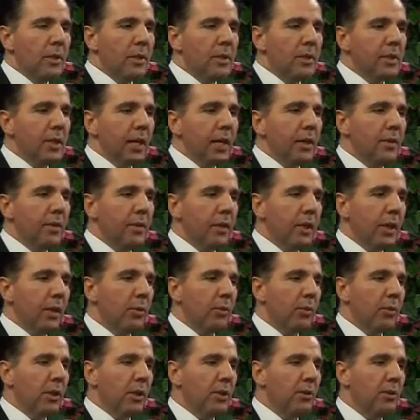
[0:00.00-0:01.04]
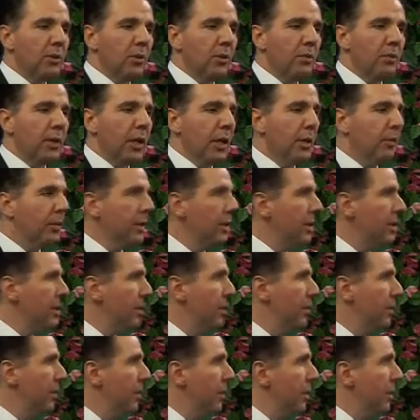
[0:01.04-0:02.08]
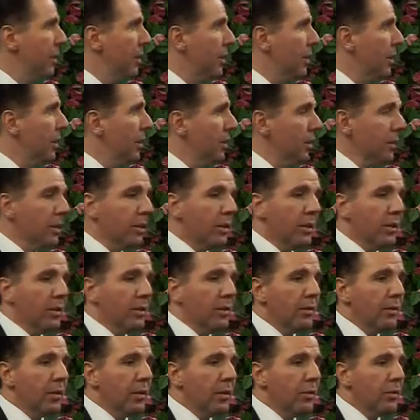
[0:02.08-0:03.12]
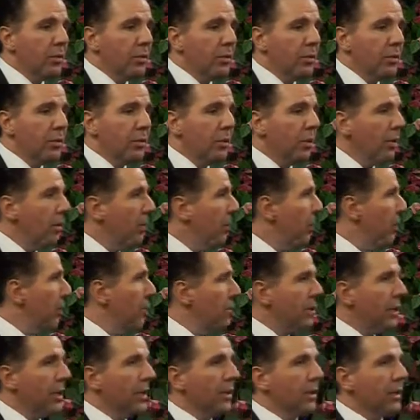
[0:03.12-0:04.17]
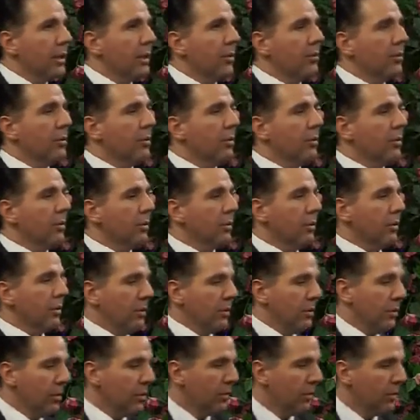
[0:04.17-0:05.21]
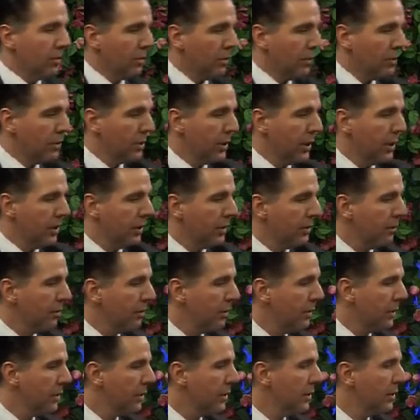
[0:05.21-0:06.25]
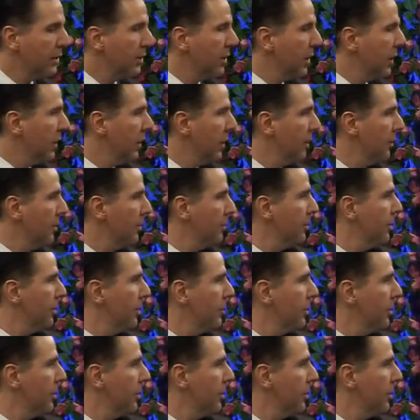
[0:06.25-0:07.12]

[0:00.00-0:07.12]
the scientific refutation of Darwinism. If you go to the third channel, can we go to the third channel, please, inshallah?